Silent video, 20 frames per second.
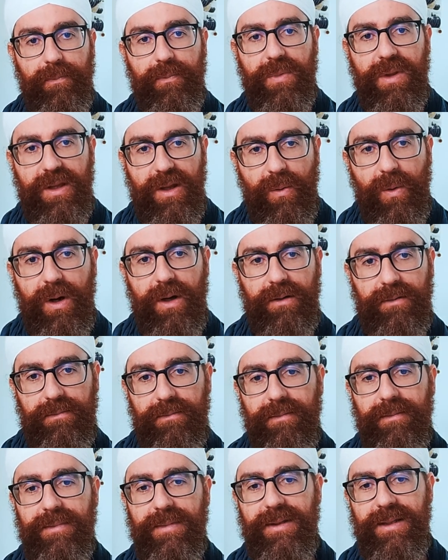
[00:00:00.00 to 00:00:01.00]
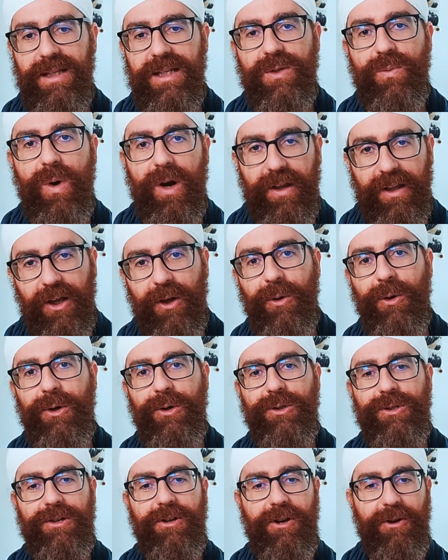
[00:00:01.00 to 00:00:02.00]
these were the
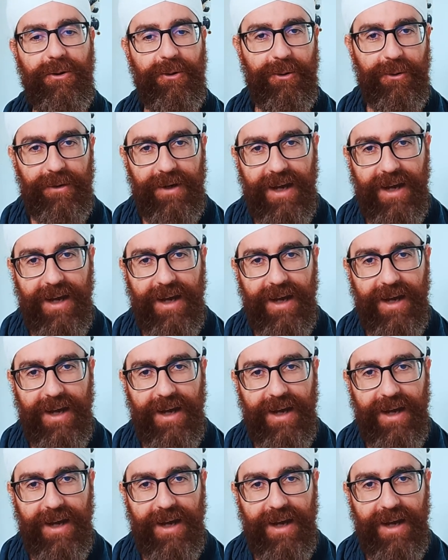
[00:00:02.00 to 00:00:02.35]
gurus, you know, Guru